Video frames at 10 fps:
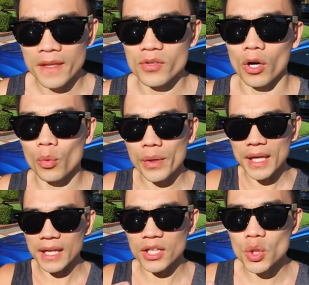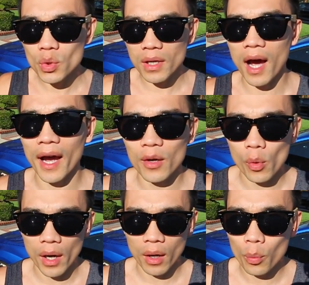So are we, you and I,
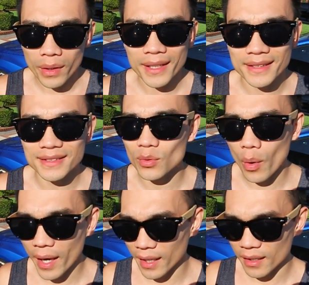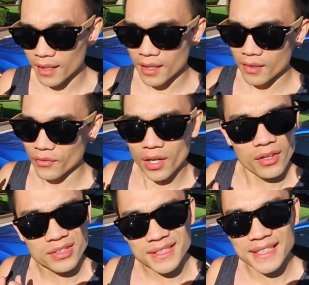willing to wait for
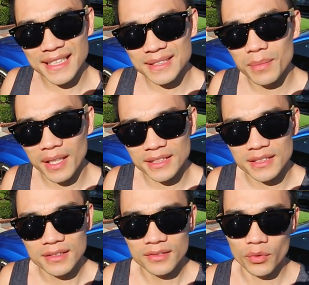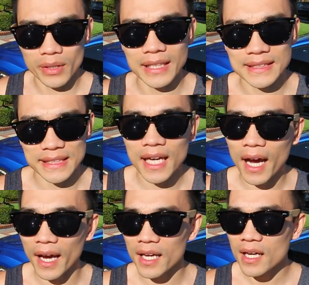another 6 months for an
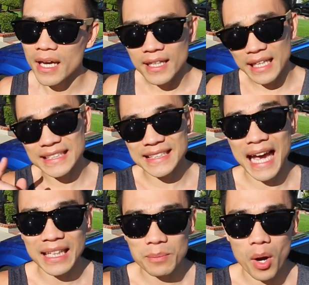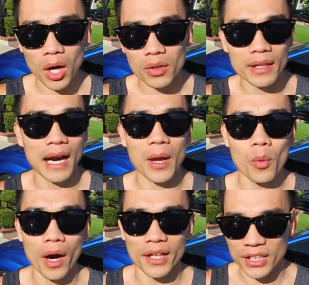STI in the exact model that I
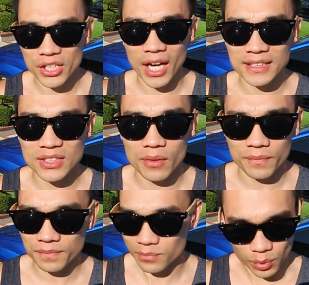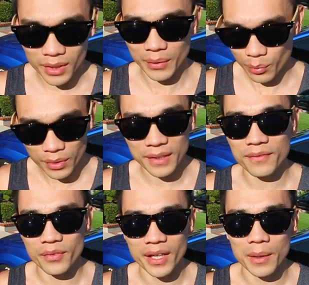want? And you guys know I'm really, really
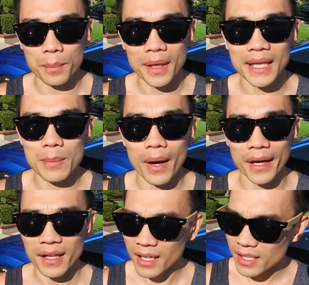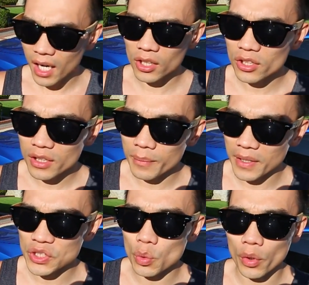freaking picky about it. Color, I'm
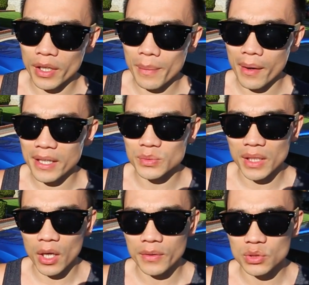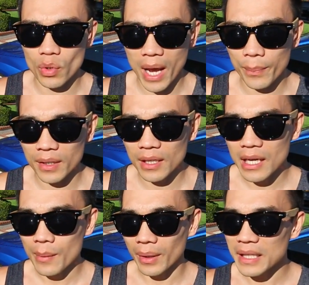not too worried about because we can always wrap it,
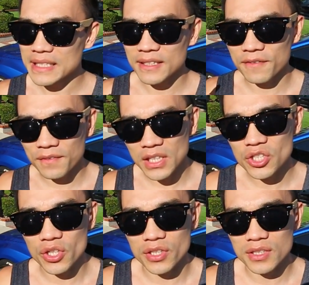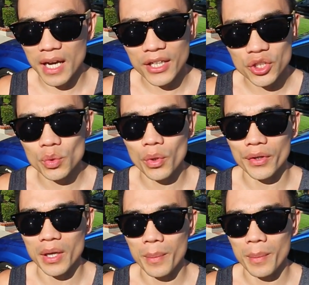but at least the features I do worry